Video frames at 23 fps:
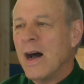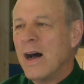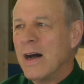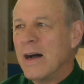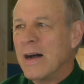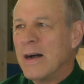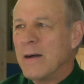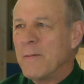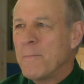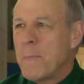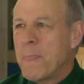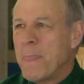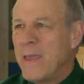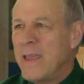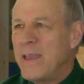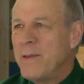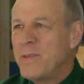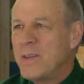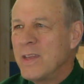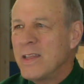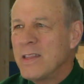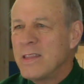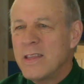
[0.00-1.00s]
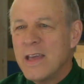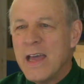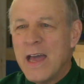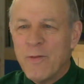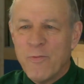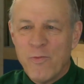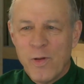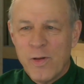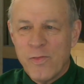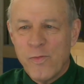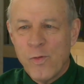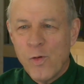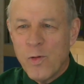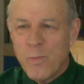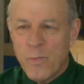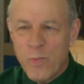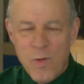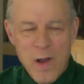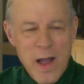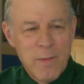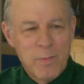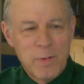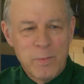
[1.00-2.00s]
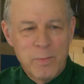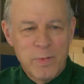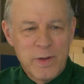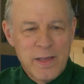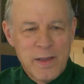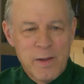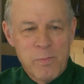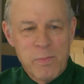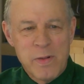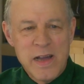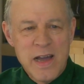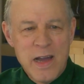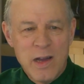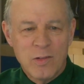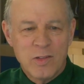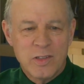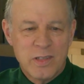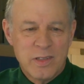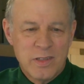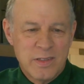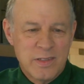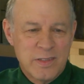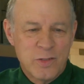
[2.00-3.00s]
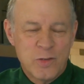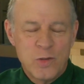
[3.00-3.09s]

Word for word: Um, he did that for, for probably about uh,